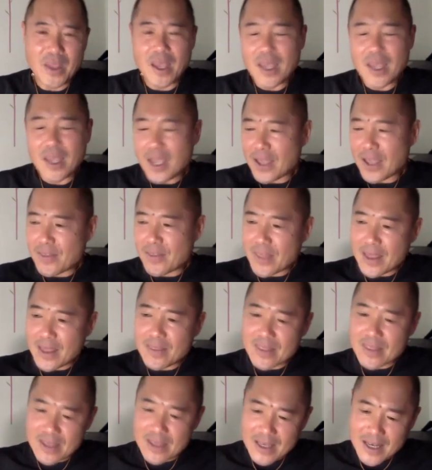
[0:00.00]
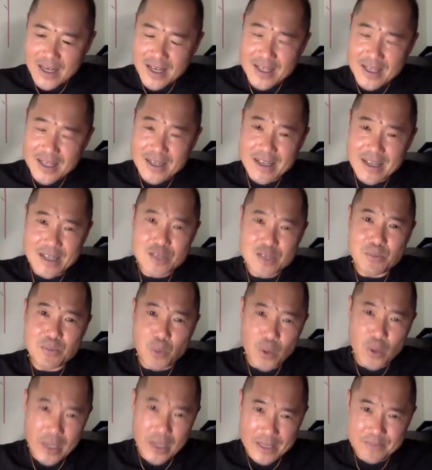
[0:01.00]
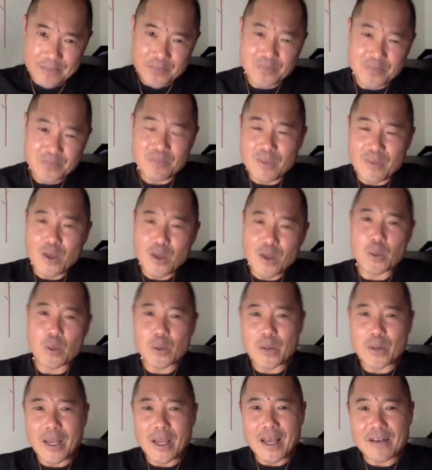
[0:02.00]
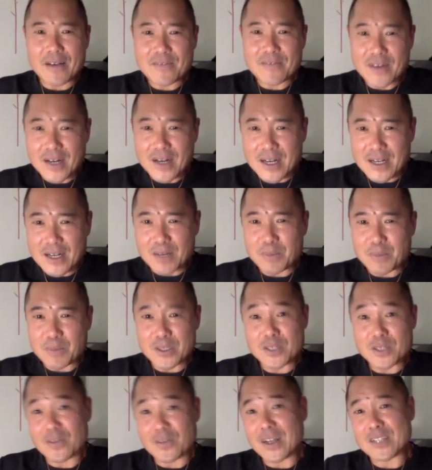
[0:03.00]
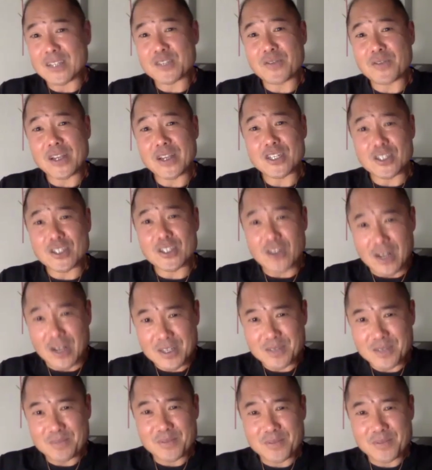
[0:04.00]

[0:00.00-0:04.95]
And then the next morning, we would have a bunch of conservation talks.